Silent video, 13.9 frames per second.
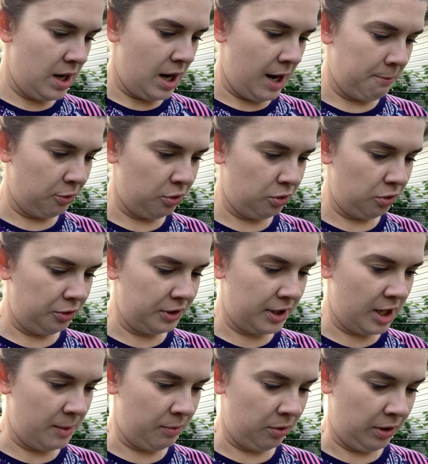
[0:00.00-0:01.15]
I pulled a
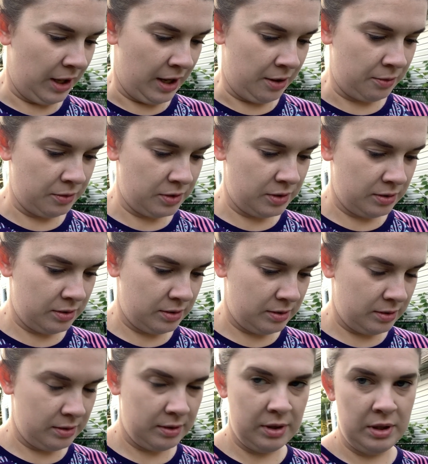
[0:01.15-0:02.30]
couple out
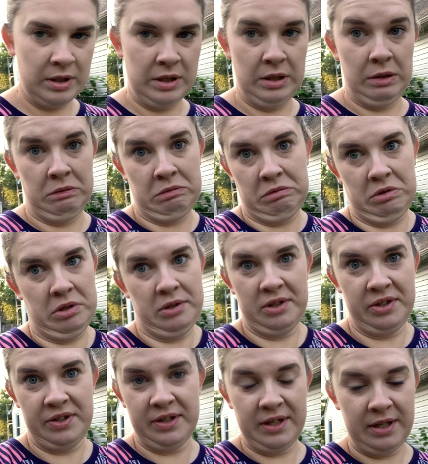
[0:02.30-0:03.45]
just to
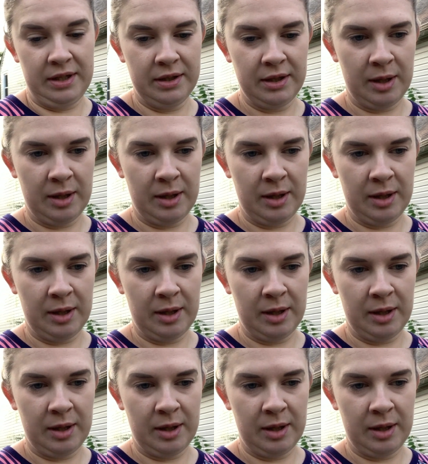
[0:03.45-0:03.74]
see.